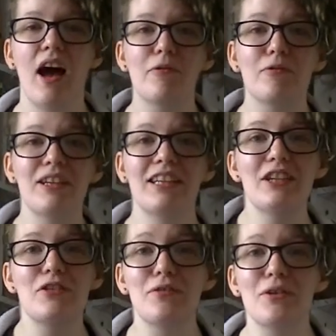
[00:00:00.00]
I
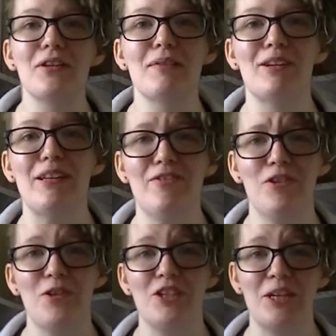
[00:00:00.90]
really truly believe
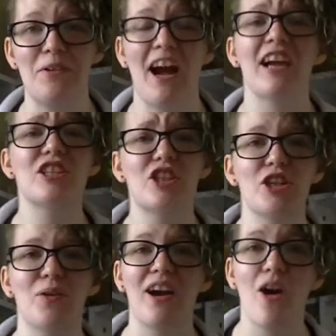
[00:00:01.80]
you can do it. I
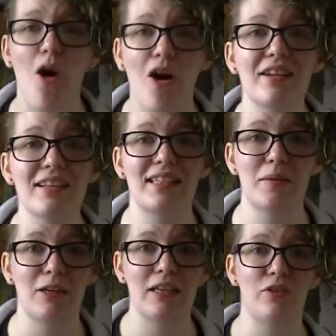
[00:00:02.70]
do. I
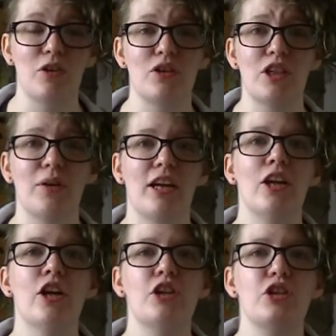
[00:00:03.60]
honestly believe you can do
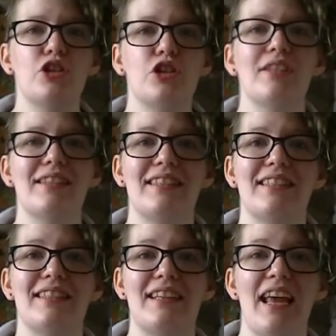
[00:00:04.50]
it. You just
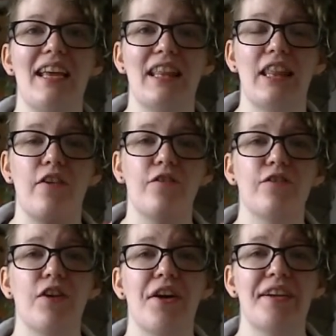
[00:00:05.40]
need to take that
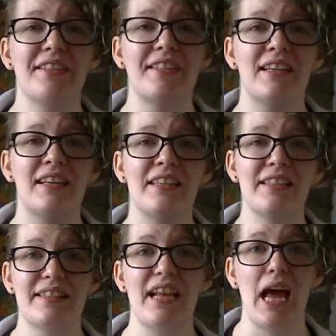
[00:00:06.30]
first
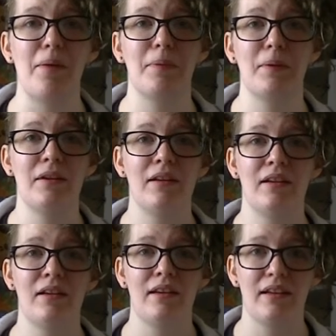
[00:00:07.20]
step
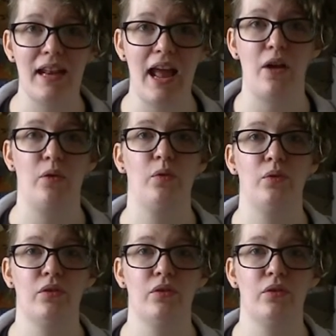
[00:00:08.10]
now.